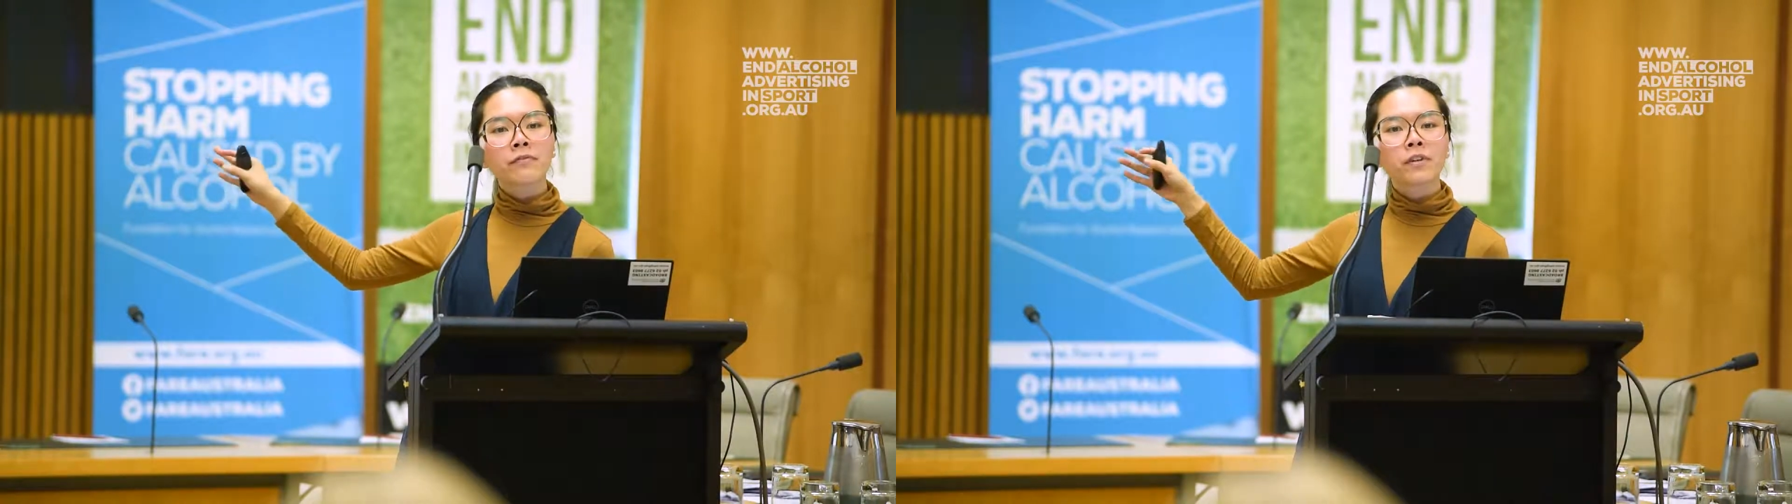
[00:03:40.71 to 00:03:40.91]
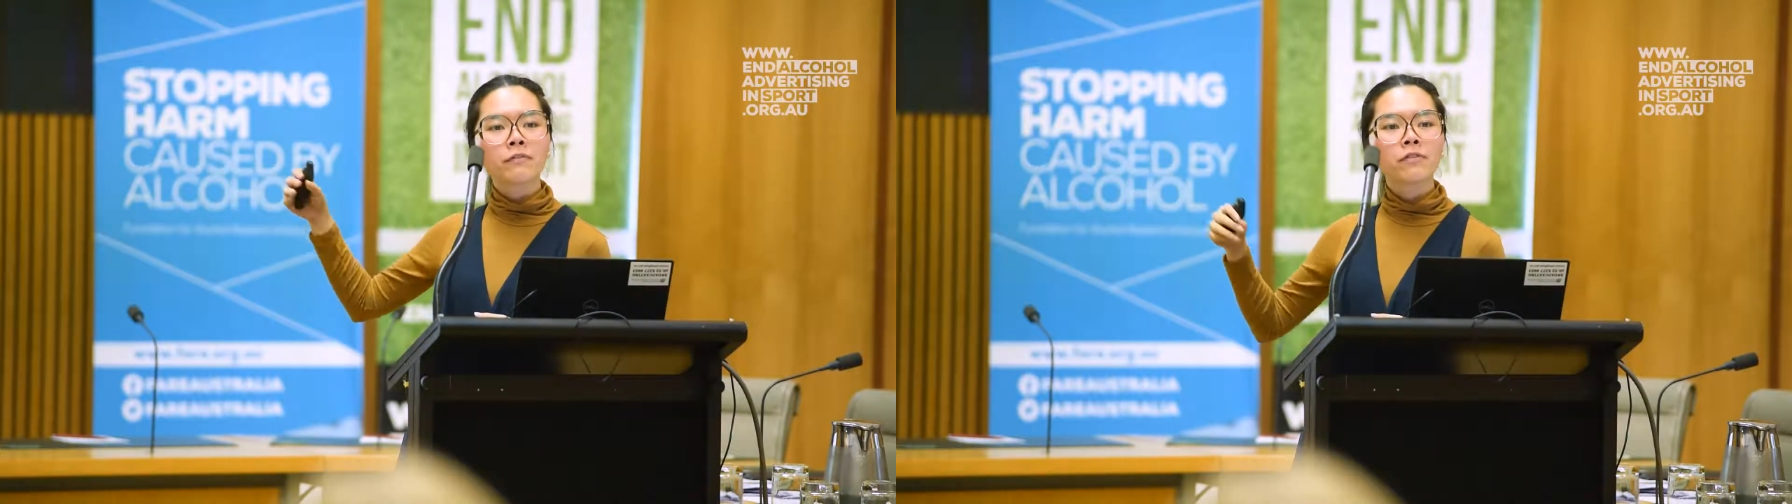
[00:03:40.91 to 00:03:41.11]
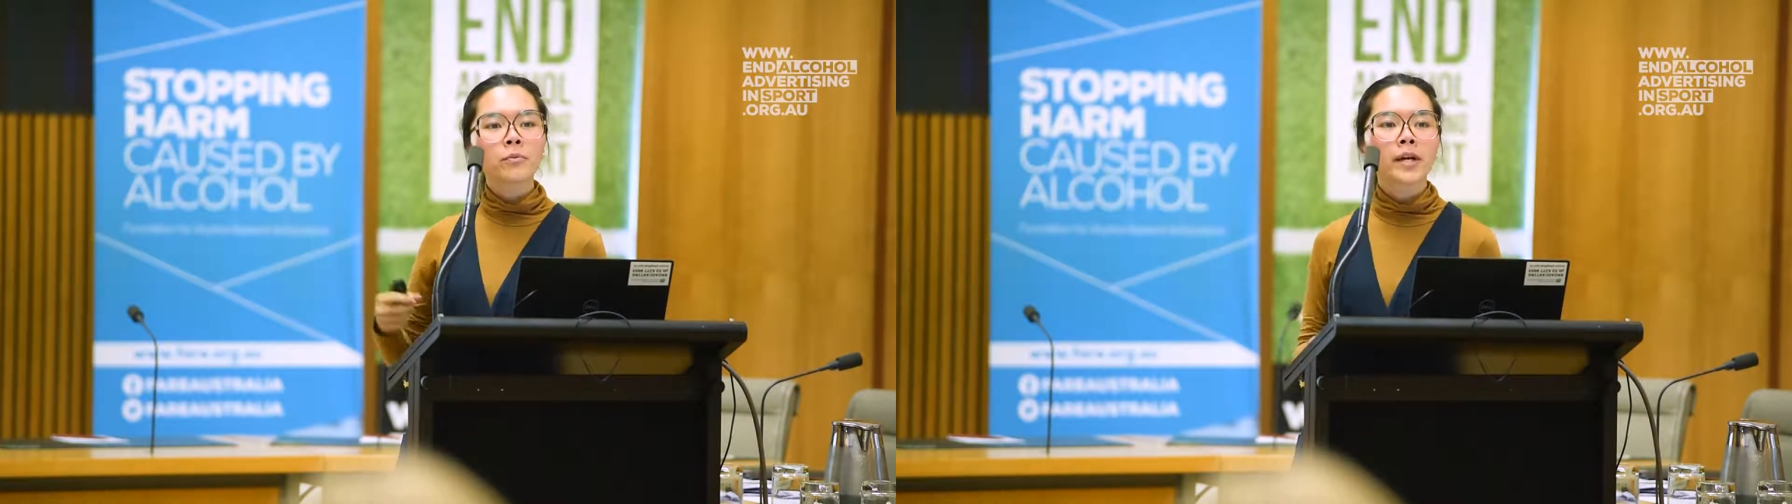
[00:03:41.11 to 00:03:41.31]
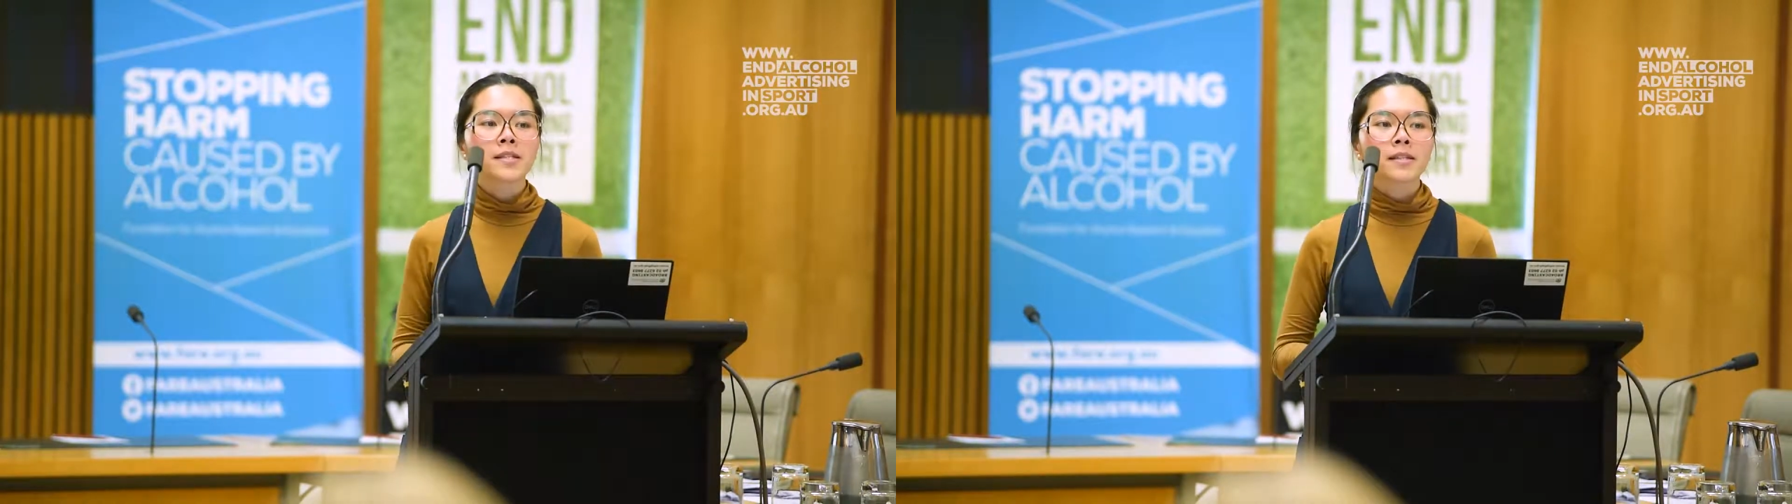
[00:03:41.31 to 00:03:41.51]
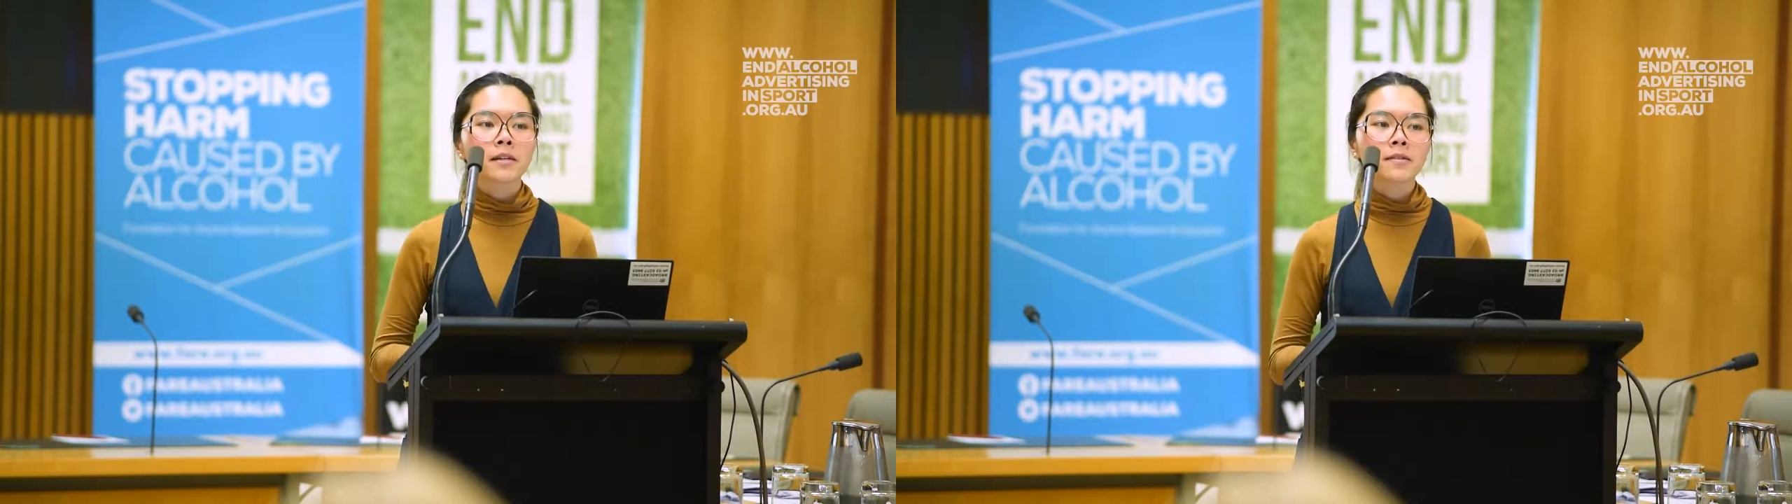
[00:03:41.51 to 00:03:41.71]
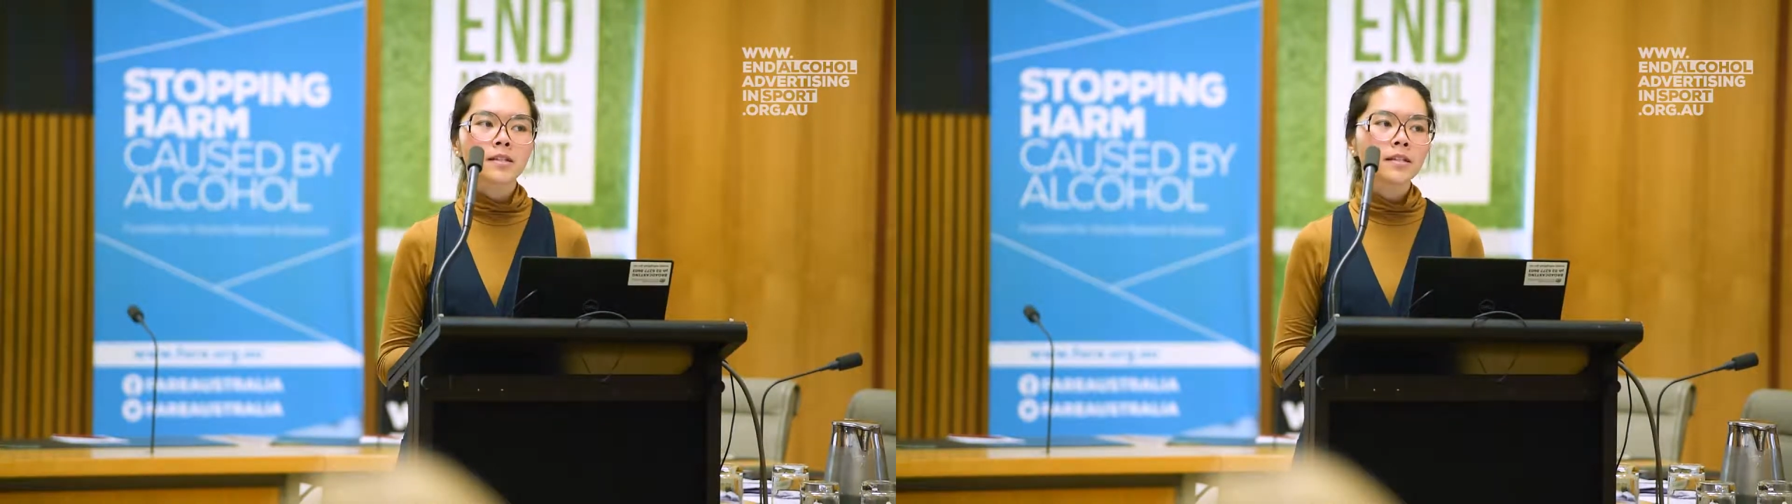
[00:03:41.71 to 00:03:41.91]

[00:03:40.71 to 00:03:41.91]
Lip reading: of influencers,